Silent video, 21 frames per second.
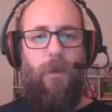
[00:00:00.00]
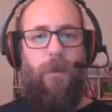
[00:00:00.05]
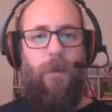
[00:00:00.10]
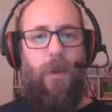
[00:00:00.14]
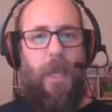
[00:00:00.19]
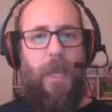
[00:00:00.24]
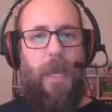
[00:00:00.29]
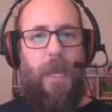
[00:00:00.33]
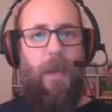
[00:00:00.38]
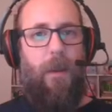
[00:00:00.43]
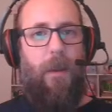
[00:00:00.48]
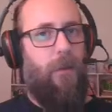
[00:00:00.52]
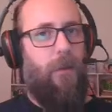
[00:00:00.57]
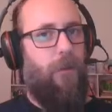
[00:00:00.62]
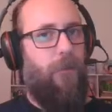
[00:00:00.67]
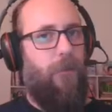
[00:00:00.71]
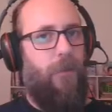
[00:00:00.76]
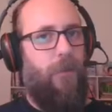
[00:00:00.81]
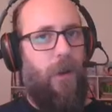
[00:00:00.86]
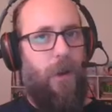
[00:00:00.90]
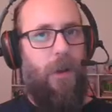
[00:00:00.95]
get
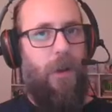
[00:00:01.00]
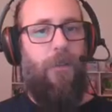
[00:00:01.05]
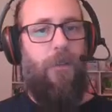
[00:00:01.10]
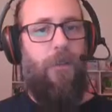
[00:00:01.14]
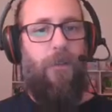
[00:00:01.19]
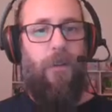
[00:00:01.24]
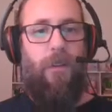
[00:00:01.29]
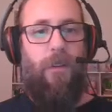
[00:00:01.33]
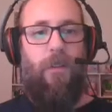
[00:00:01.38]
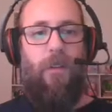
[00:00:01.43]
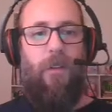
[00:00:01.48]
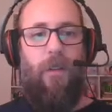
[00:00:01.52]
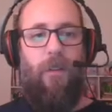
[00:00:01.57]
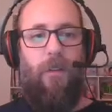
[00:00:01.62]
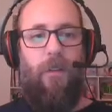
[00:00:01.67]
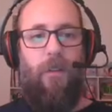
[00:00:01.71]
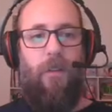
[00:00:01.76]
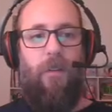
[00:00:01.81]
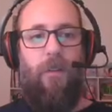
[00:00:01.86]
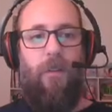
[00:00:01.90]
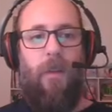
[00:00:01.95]
very different
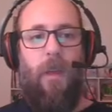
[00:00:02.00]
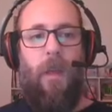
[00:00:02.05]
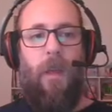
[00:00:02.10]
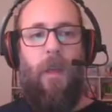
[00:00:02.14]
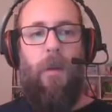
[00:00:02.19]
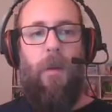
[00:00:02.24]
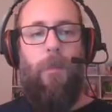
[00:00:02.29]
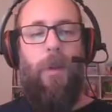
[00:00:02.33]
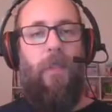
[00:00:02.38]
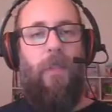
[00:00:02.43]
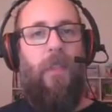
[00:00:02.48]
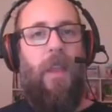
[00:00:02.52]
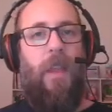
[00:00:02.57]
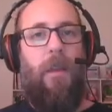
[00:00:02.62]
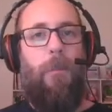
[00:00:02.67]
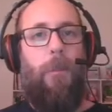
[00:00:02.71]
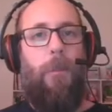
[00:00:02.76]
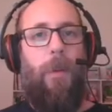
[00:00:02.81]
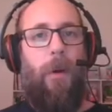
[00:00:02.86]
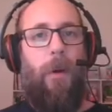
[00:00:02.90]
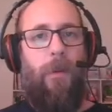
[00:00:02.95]
senses, but they
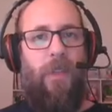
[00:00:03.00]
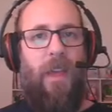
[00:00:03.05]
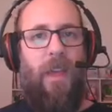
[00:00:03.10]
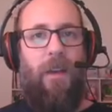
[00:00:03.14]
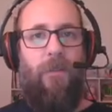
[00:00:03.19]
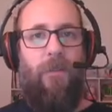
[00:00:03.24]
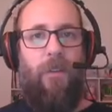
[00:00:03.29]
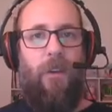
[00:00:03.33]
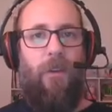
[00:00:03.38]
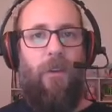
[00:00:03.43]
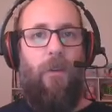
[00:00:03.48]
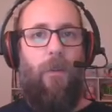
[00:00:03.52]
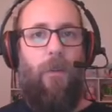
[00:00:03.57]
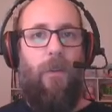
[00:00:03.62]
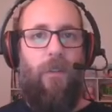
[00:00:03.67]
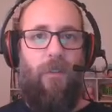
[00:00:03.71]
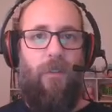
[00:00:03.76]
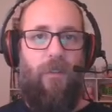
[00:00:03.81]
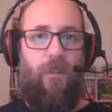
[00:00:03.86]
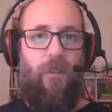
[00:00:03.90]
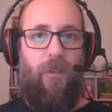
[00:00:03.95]
both have to do
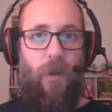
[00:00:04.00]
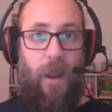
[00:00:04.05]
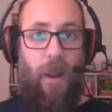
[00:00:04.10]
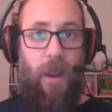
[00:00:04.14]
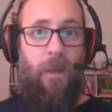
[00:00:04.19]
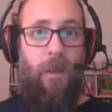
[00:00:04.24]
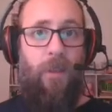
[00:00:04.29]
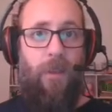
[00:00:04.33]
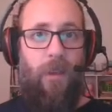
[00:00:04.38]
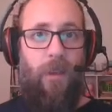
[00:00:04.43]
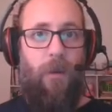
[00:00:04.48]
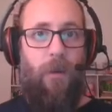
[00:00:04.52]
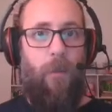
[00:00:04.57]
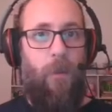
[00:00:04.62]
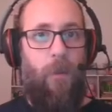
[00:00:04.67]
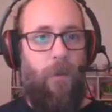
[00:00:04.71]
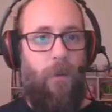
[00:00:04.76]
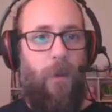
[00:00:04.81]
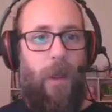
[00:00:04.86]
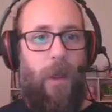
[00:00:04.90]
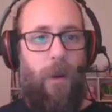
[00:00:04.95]
with strength in
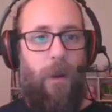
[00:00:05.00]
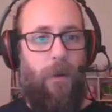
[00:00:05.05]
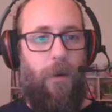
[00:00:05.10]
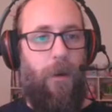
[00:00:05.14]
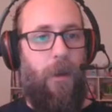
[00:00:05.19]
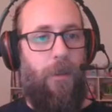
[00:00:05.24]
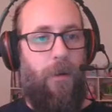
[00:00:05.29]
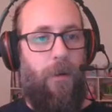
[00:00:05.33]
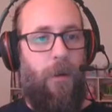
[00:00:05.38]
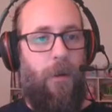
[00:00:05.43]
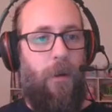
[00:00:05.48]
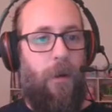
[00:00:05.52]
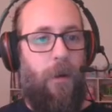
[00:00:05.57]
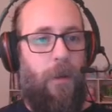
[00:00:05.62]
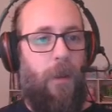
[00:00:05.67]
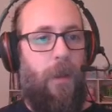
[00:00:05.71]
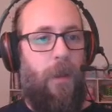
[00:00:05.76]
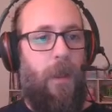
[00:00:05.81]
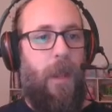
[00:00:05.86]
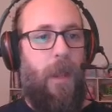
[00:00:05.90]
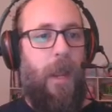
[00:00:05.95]
one way or another.
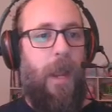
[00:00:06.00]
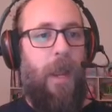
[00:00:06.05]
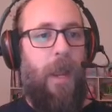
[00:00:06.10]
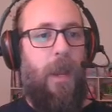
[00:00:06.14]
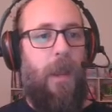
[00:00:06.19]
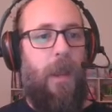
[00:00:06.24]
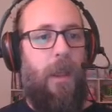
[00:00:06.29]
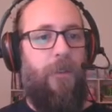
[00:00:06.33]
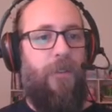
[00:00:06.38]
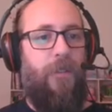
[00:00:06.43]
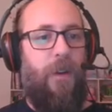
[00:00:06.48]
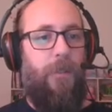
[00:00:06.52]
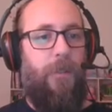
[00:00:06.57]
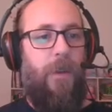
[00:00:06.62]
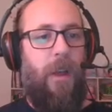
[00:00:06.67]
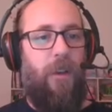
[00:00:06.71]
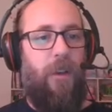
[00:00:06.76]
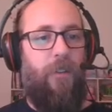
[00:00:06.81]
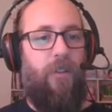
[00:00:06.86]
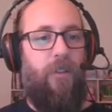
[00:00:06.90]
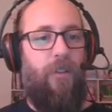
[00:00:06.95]
And if I'm
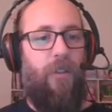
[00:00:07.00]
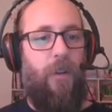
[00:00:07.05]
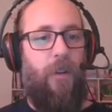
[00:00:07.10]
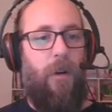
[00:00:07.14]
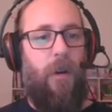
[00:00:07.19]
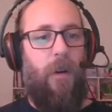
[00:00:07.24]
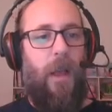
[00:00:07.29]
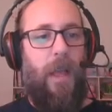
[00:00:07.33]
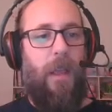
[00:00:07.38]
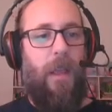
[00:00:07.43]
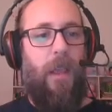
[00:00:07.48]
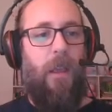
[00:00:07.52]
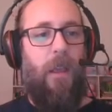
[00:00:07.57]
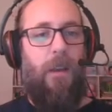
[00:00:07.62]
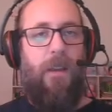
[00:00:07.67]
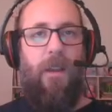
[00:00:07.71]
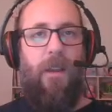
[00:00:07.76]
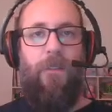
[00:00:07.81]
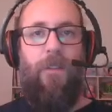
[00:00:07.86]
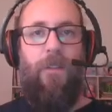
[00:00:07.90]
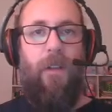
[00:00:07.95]
not sure, I can
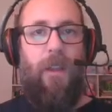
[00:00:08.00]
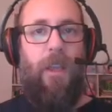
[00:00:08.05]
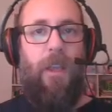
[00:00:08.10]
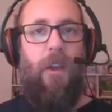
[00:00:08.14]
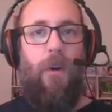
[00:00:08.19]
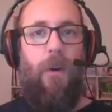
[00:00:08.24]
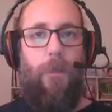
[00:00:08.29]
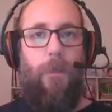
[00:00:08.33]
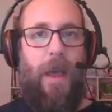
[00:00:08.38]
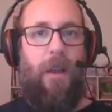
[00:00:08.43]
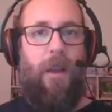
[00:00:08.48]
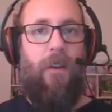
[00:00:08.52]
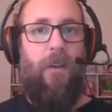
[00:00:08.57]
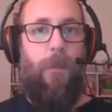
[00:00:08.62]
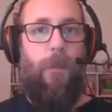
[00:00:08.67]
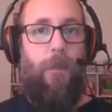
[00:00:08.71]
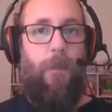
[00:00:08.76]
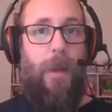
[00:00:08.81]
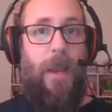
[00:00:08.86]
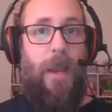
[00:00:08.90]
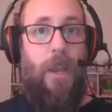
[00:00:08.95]
definitely go back to
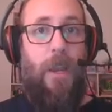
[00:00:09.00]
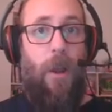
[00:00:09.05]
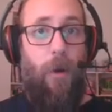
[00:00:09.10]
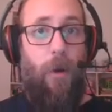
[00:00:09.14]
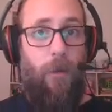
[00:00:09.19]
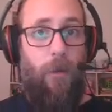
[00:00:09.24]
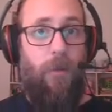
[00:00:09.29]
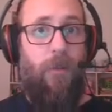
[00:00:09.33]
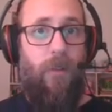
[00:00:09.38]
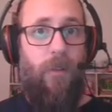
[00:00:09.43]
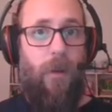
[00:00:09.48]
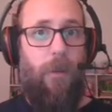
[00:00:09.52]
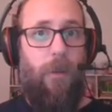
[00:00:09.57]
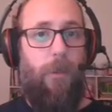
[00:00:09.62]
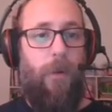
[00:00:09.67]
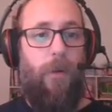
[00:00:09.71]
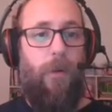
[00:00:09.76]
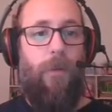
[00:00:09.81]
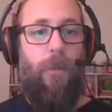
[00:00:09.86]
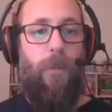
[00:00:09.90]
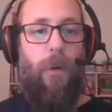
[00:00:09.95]
my notes on
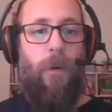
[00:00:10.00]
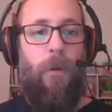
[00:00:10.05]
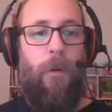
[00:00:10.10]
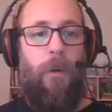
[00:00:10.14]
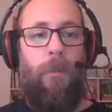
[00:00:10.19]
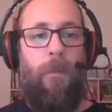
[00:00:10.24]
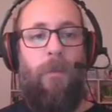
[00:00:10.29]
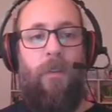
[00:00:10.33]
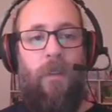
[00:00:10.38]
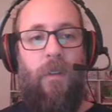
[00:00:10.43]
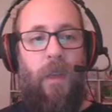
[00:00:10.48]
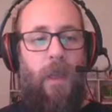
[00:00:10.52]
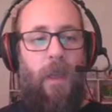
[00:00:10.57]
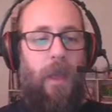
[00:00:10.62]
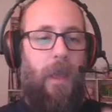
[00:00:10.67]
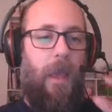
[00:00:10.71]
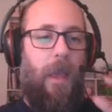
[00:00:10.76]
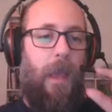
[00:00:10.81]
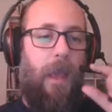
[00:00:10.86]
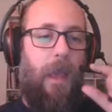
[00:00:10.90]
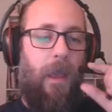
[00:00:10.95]
both poems
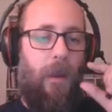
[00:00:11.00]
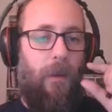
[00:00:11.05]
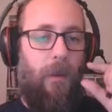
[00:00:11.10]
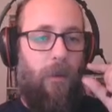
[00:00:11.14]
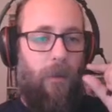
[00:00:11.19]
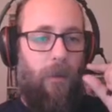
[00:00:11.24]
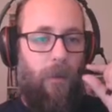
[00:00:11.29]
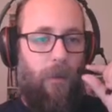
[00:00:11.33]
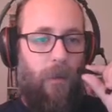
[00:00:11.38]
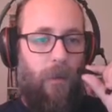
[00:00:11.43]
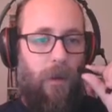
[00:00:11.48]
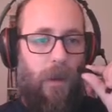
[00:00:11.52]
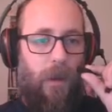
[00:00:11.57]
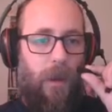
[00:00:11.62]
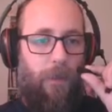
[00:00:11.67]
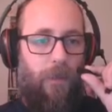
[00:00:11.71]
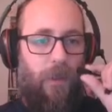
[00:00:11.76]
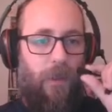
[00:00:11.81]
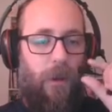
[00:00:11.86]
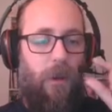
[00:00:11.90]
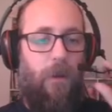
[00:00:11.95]
and look
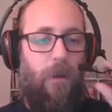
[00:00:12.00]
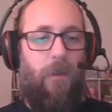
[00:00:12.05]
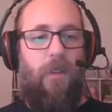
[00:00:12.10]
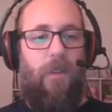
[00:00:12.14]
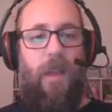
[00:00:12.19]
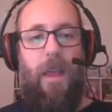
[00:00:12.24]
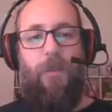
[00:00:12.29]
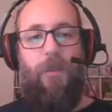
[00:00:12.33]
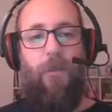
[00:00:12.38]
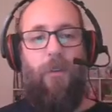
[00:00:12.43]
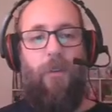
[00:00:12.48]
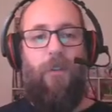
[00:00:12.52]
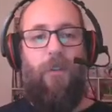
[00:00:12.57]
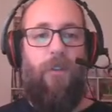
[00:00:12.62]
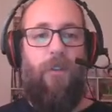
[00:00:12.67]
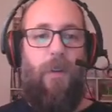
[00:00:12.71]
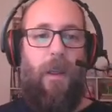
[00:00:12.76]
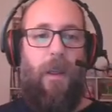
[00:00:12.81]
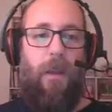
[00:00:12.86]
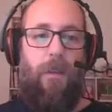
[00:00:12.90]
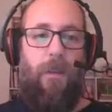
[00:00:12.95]
up the notes I have for
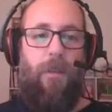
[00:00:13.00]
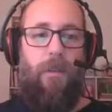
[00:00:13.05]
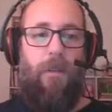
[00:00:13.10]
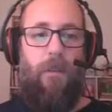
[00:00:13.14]
strength.